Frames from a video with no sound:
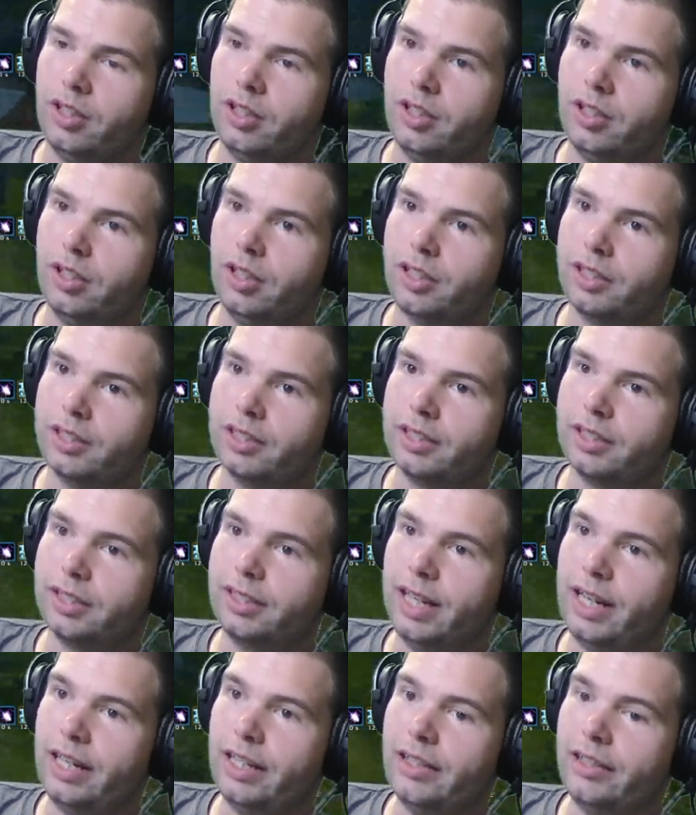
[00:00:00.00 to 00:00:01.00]
Like
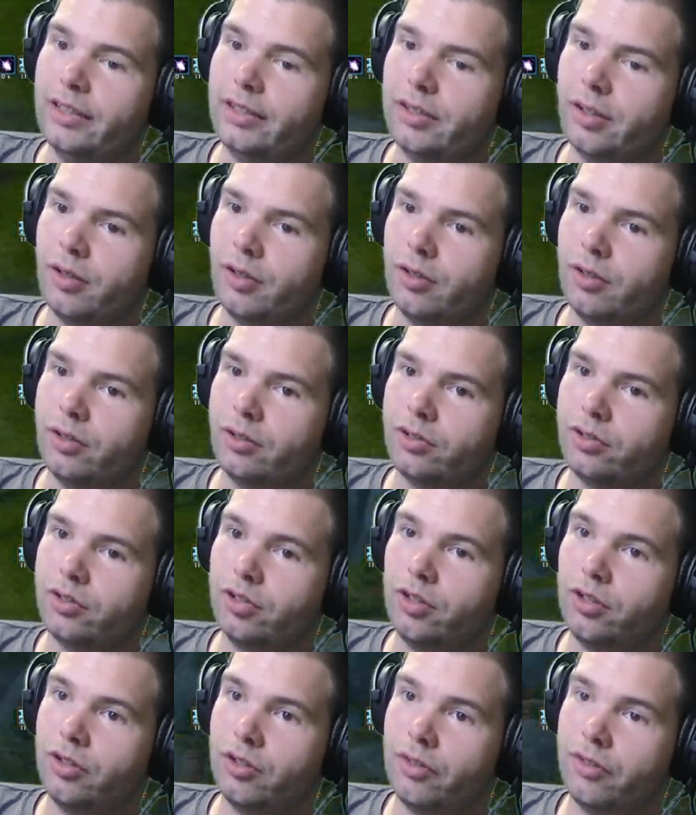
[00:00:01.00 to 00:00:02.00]
that is
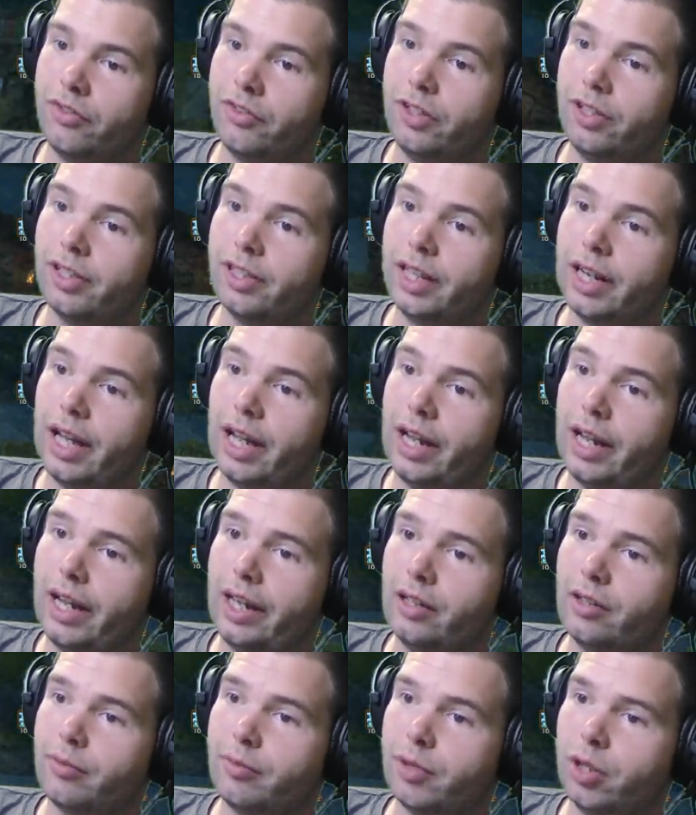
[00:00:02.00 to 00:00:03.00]
the the thing that I
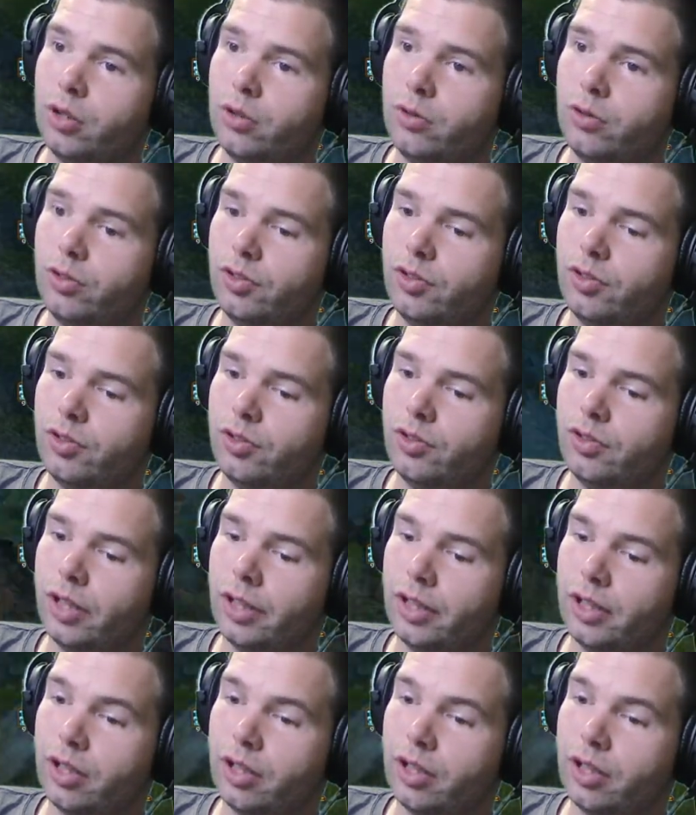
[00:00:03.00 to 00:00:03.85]
hate the most is like